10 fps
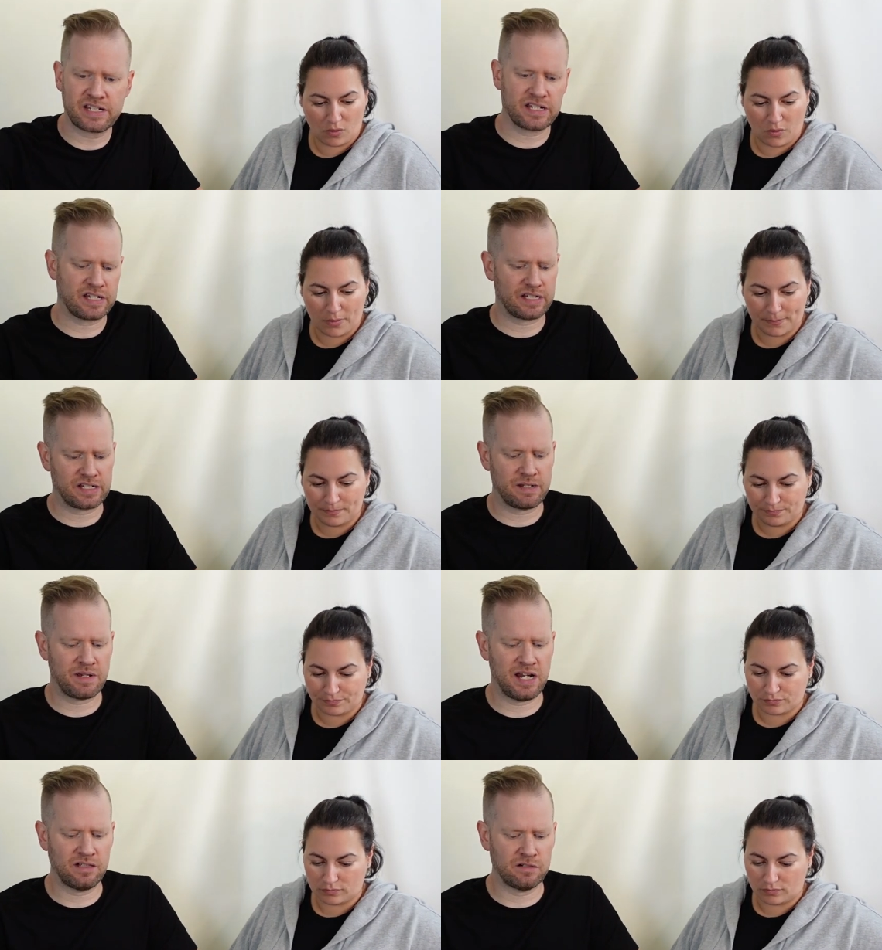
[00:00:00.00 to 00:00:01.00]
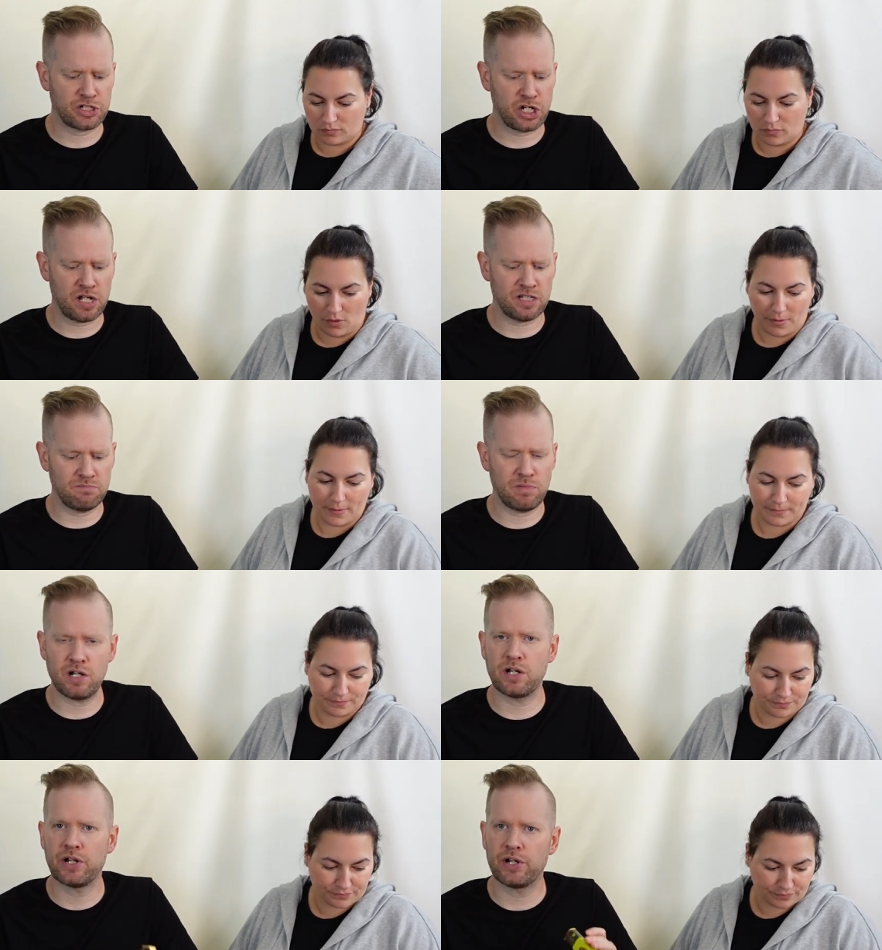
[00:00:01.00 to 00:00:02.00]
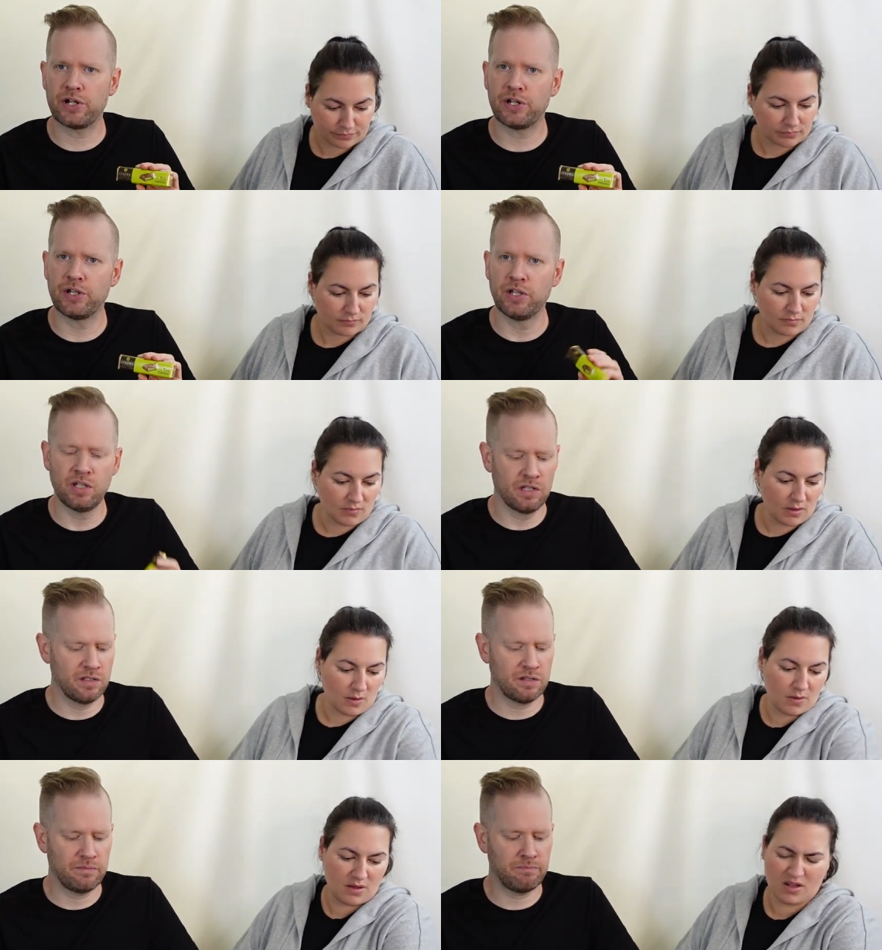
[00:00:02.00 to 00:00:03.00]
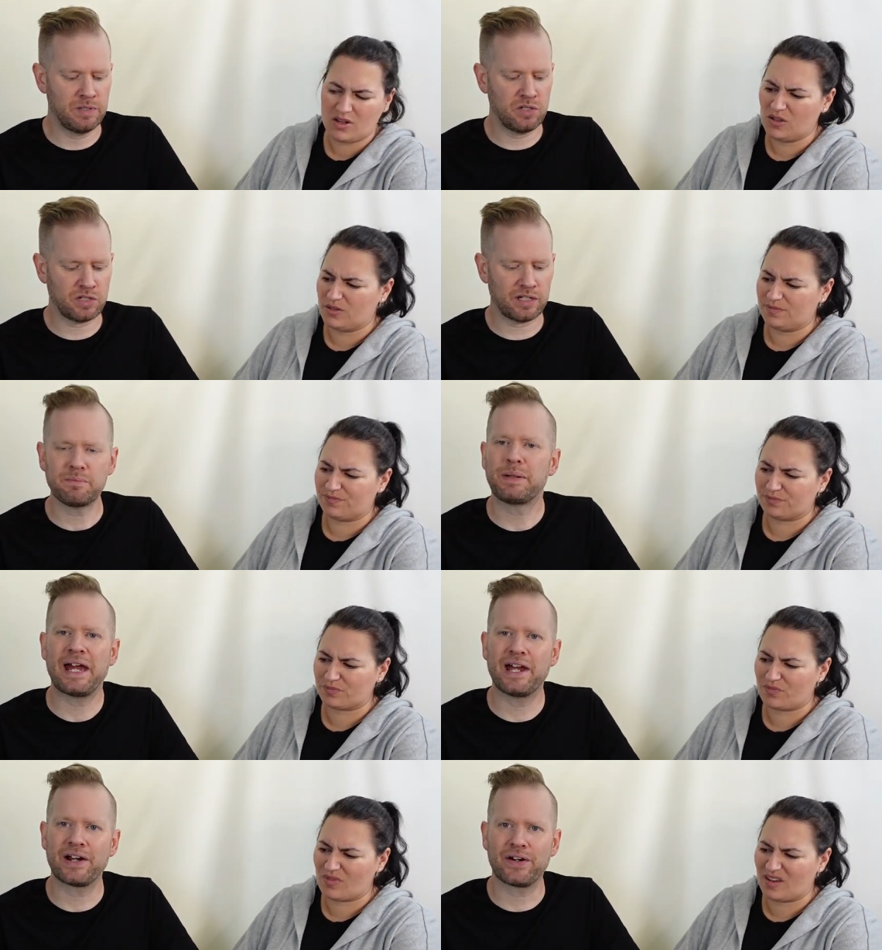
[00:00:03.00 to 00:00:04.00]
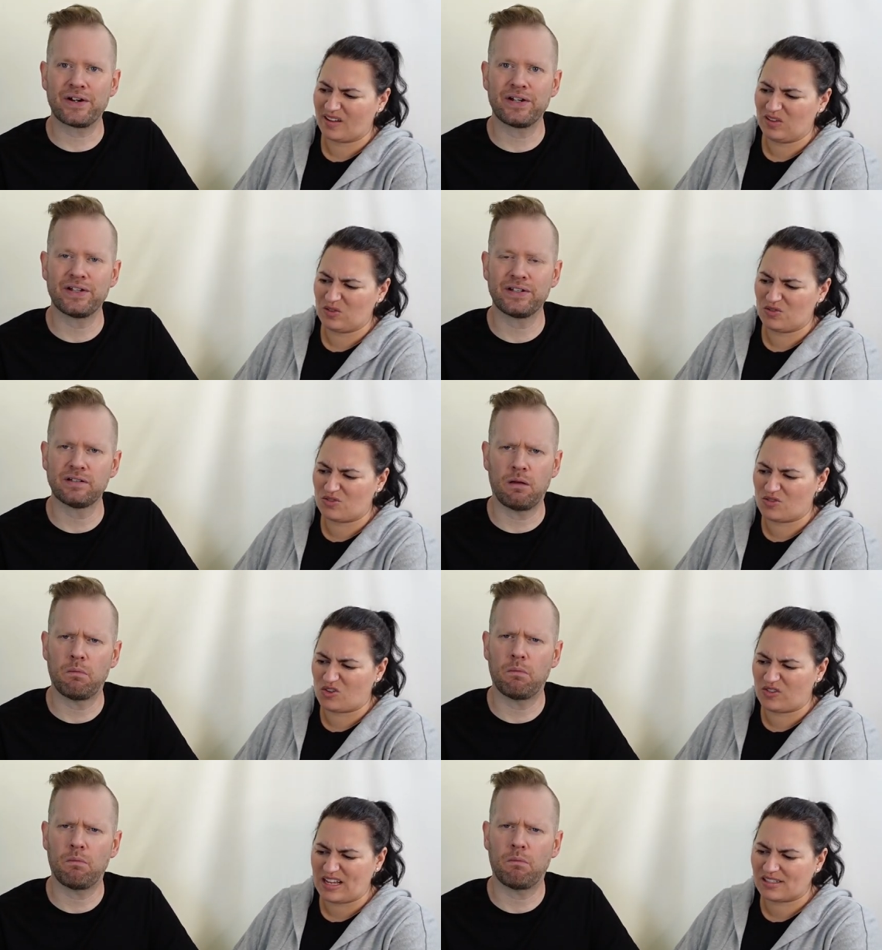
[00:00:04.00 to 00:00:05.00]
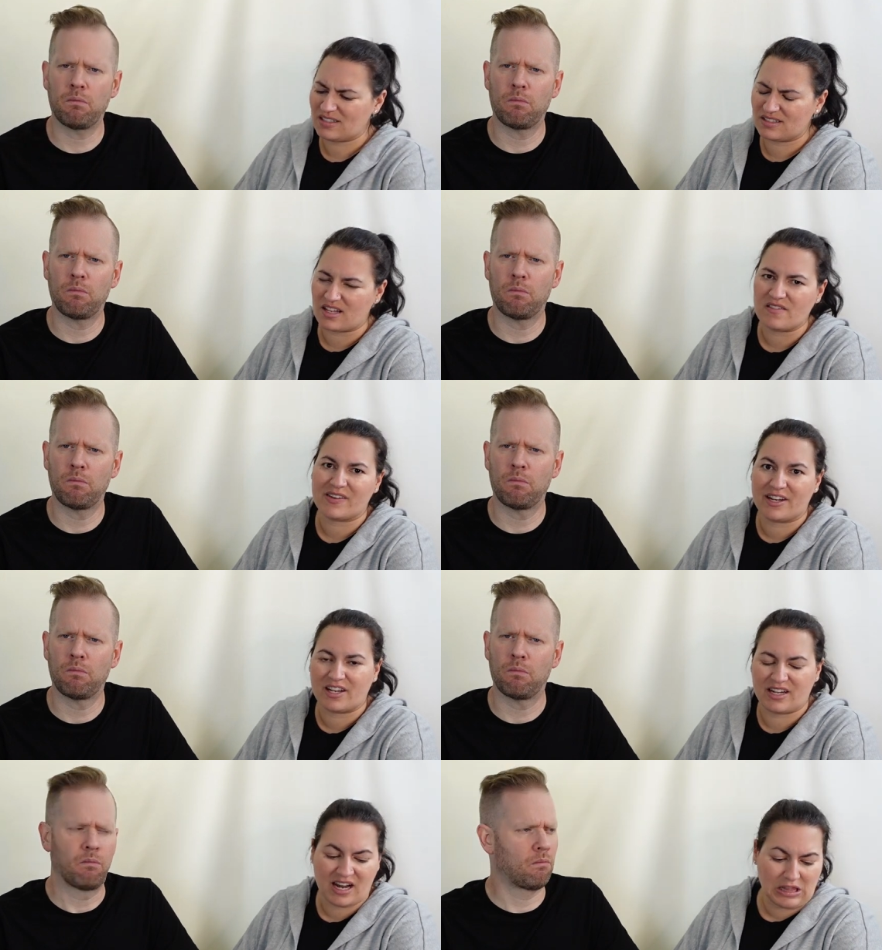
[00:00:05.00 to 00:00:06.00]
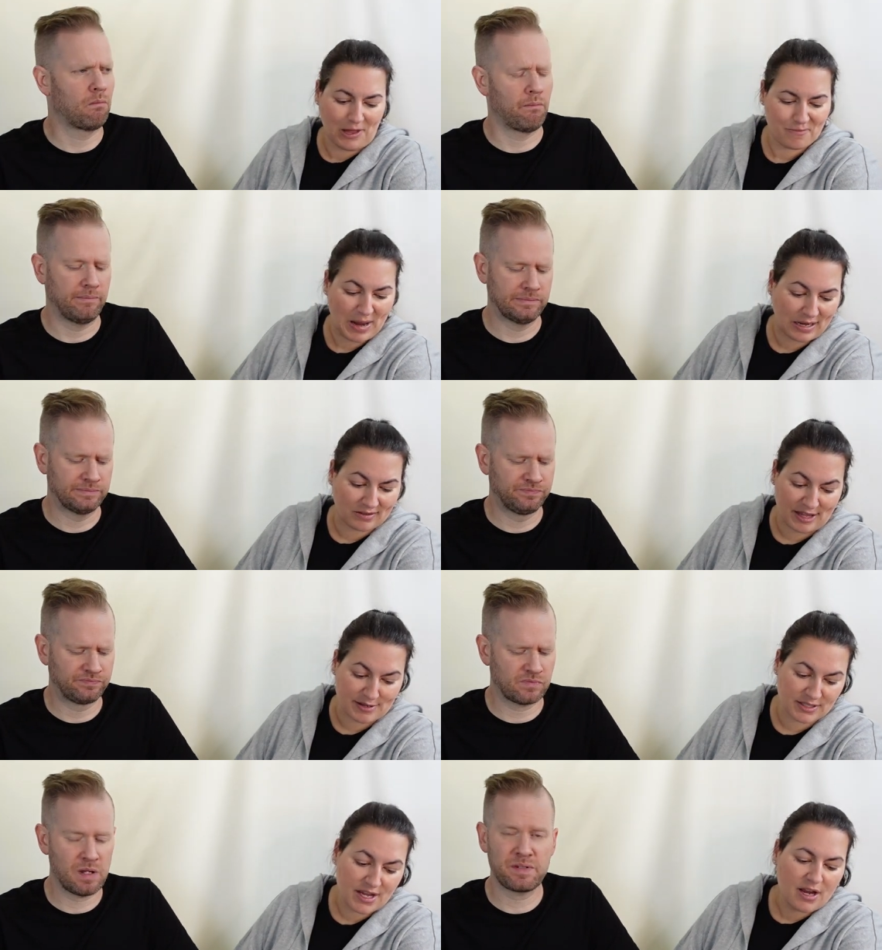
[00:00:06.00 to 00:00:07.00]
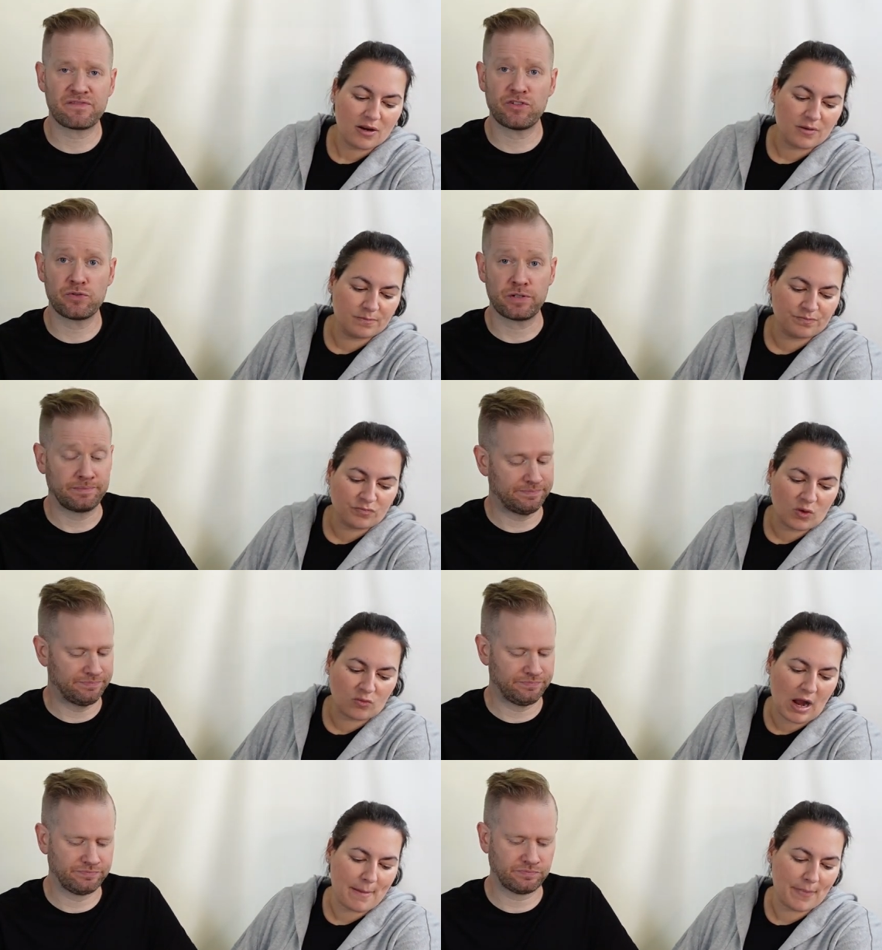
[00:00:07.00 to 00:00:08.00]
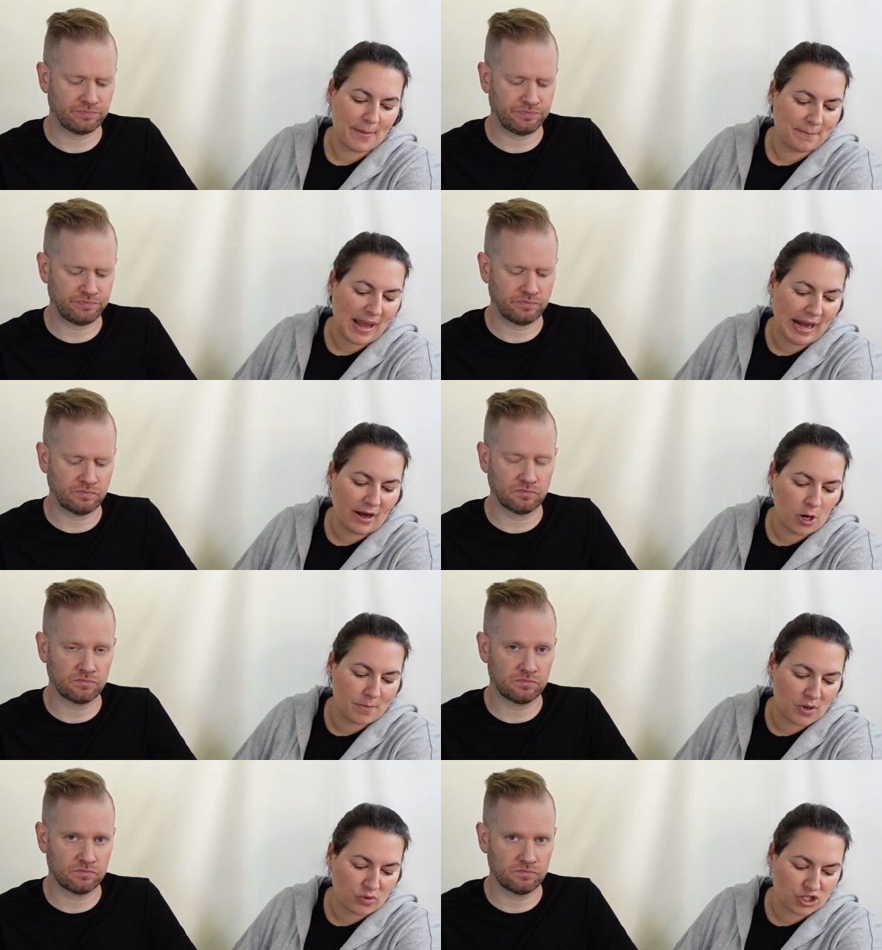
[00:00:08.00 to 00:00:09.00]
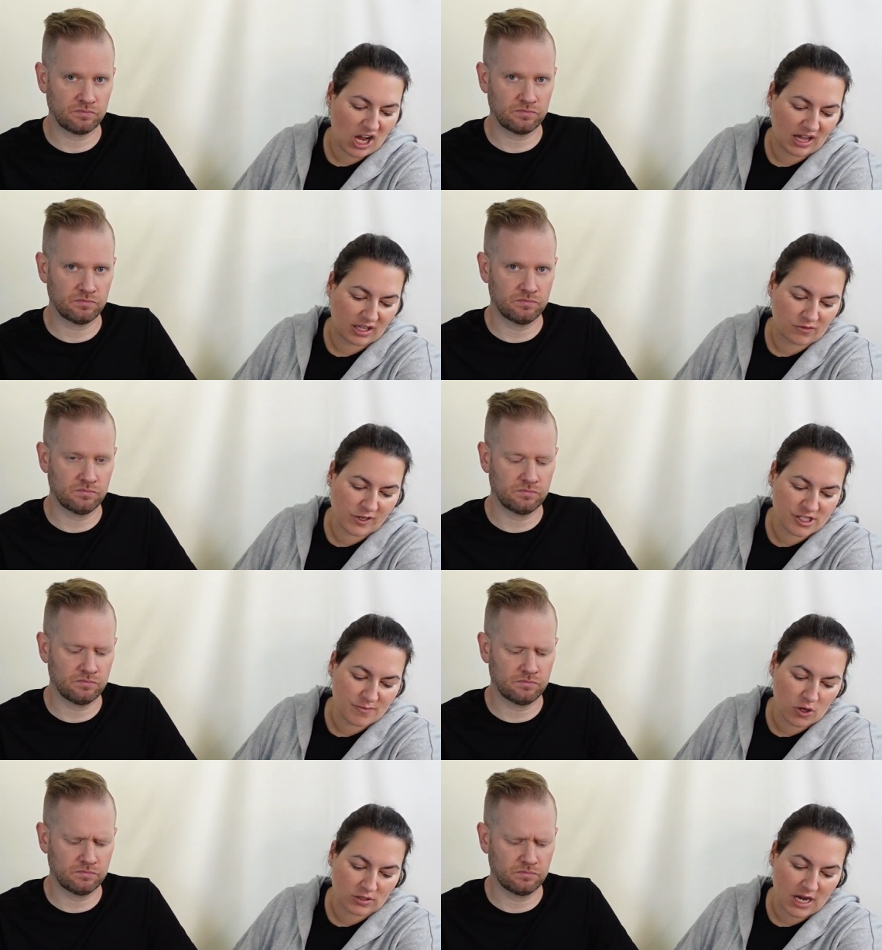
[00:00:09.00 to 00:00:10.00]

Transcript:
Speaker 1: some kind of little chocolate bar. Milk pear.
Speaker 2: Oh, that doesn't sound very good, and I love pear things. Maybe it's fruit. Ripe pear milk chocolate. Rich milk